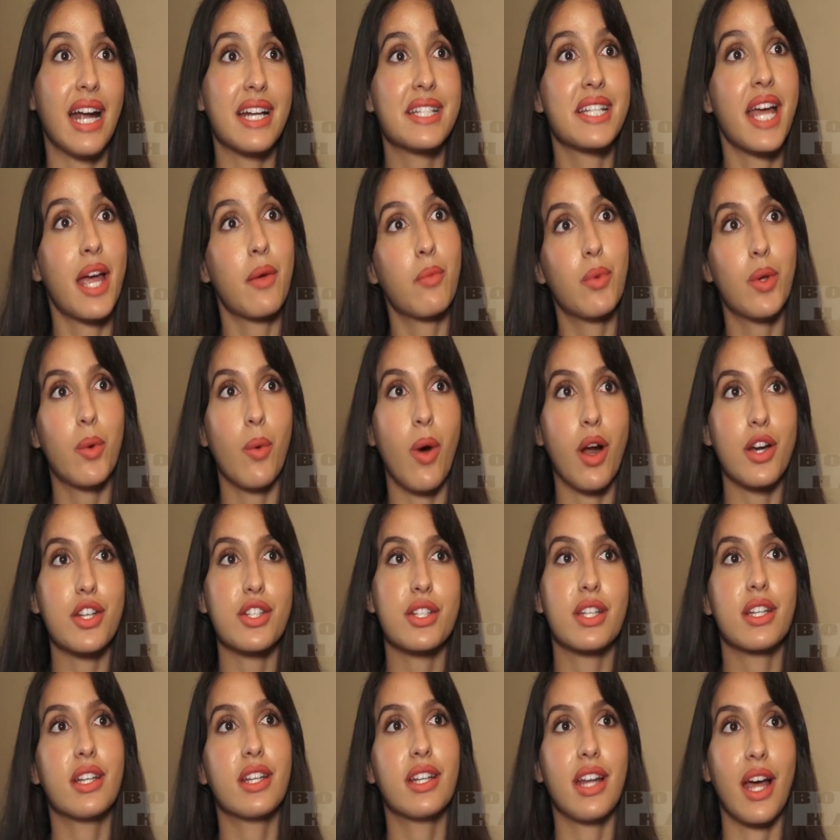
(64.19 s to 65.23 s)
that time, we
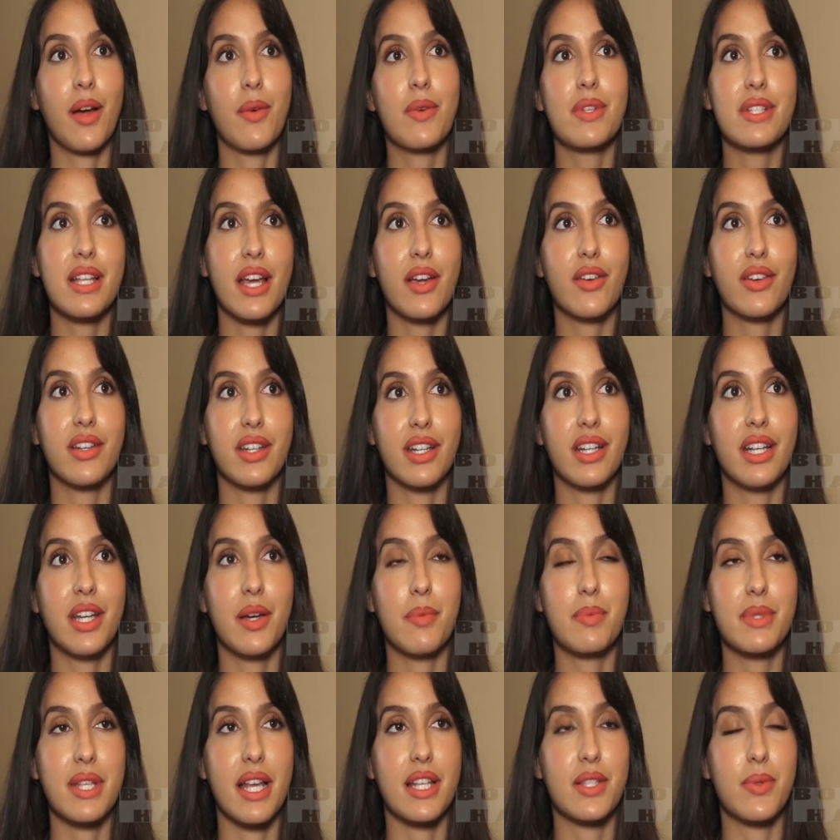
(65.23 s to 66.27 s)
watched it and I was like really
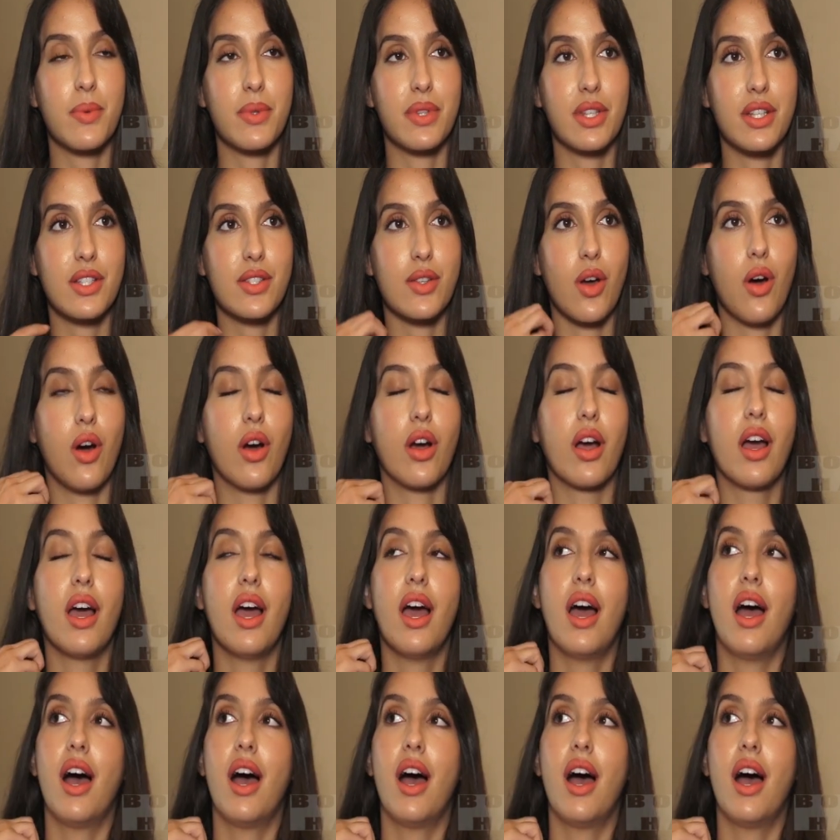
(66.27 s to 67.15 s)
obsessed with the song.